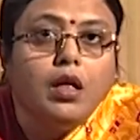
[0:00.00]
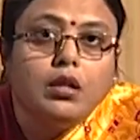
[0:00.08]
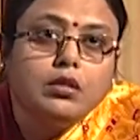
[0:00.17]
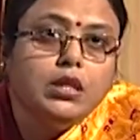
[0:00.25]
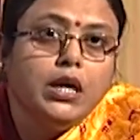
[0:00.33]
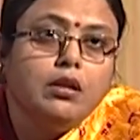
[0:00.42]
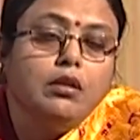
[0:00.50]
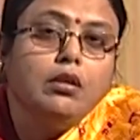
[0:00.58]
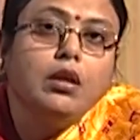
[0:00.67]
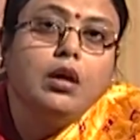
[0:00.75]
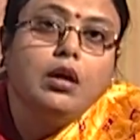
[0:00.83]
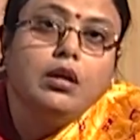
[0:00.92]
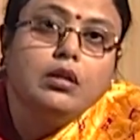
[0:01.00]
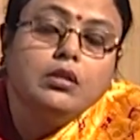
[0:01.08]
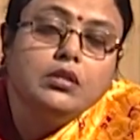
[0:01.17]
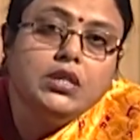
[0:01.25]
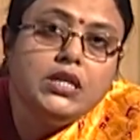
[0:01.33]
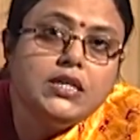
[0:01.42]
then
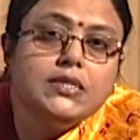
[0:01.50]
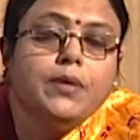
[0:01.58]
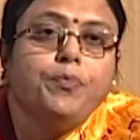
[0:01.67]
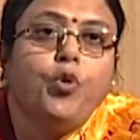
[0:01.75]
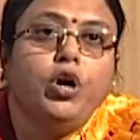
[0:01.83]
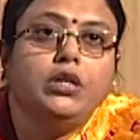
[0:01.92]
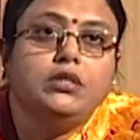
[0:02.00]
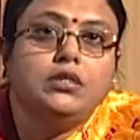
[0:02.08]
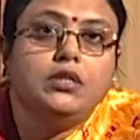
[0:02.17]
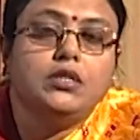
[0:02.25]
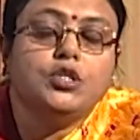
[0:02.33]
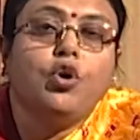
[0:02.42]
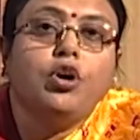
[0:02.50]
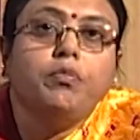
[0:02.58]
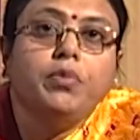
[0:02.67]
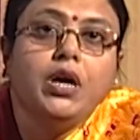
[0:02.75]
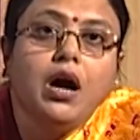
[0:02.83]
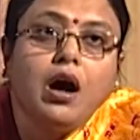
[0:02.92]
these appointees on
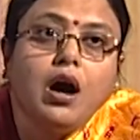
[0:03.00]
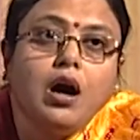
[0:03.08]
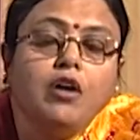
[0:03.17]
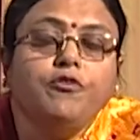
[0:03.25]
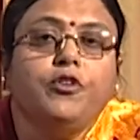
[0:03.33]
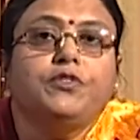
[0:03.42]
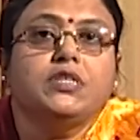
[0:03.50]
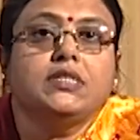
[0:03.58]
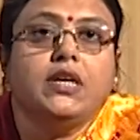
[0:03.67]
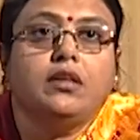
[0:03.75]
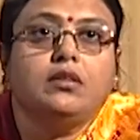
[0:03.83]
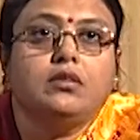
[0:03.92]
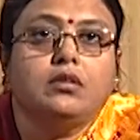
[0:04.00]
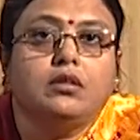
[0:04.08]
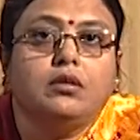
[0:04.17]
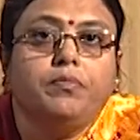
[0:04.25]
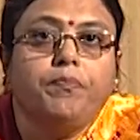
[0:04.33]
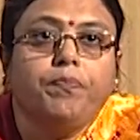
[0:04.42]
behalf of the
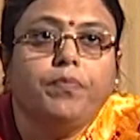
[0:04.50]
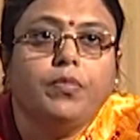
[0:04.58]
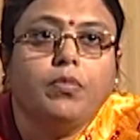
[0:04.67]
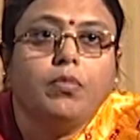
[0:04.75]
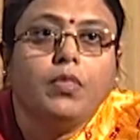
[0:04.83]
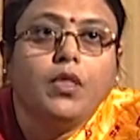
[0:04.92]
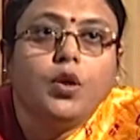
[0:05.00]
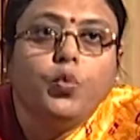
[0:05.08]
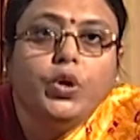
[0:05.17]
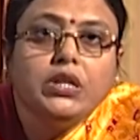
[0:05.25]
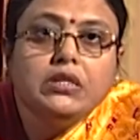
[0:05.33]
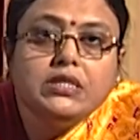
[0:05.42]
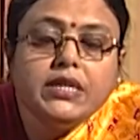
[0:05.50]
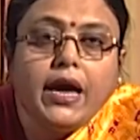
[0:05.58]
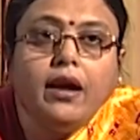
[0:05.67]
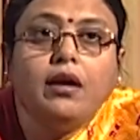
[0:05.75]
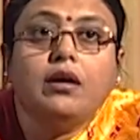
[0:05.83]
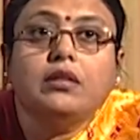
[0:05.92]
center will
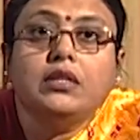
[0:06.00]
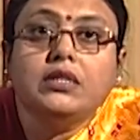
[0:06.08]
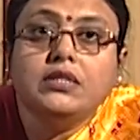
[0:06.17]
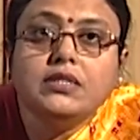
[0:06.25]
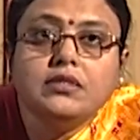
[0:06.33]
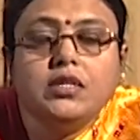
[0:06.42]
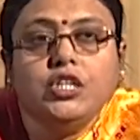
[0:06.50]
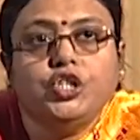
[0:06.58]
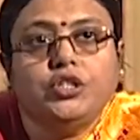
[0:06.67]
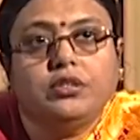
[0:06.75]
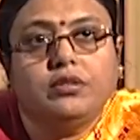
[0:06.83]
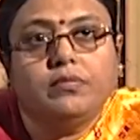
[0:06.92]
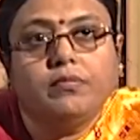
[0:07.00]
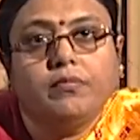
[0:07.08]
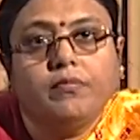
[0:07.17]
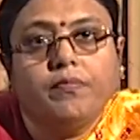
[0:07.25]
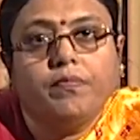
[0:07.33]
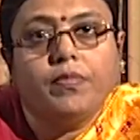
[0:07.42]
take the decision
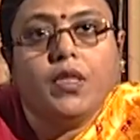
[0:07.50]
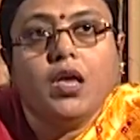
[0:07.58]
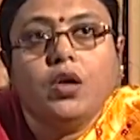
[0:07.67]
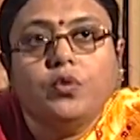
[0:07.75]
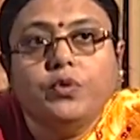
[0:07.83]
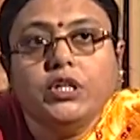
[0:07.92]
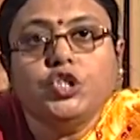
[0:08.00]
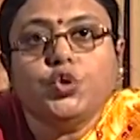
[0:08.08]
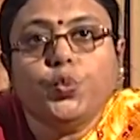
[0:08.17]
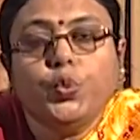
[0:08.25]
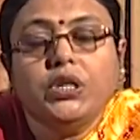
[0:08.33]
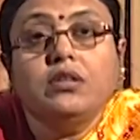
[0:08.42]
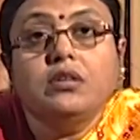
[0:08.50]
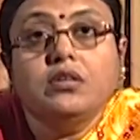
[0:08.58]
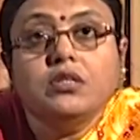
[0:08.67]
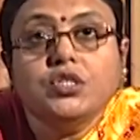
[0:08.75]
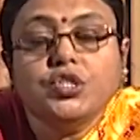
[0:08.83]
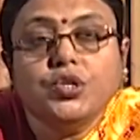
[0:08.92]
which will
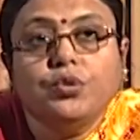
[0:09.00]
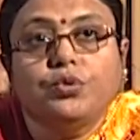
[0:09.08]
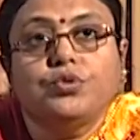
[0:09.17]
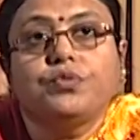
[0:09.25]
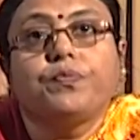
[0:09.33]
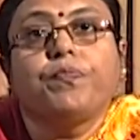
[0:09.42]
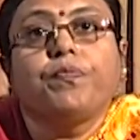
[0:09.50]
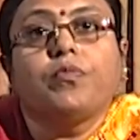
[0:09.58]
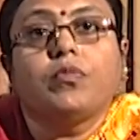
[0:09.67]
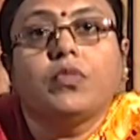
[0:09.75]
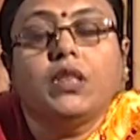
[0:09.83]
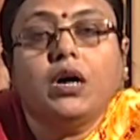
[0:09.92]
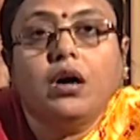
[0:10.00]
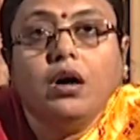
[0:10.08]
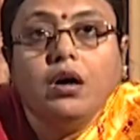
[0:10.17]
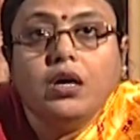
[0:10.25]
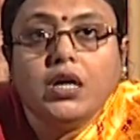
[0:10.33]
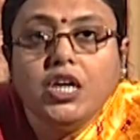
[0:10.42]
suit the
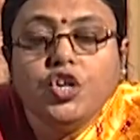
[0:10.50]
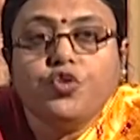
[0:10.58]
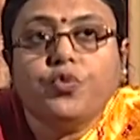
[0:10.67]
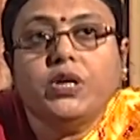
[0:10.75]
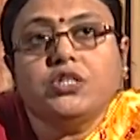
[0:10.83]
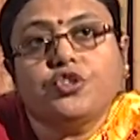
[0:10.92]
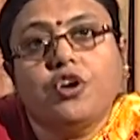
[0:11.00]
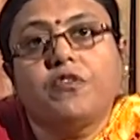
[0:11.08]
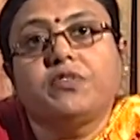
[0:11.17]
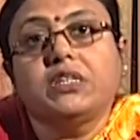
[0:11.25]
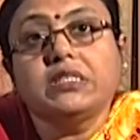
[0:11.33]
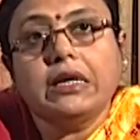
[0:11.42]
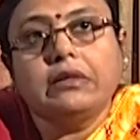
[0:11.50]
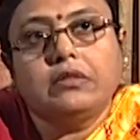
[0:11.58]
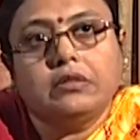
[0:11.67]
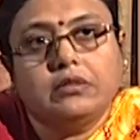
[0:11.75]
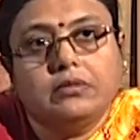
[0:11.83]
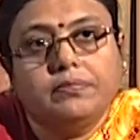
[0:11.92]
interest of the center,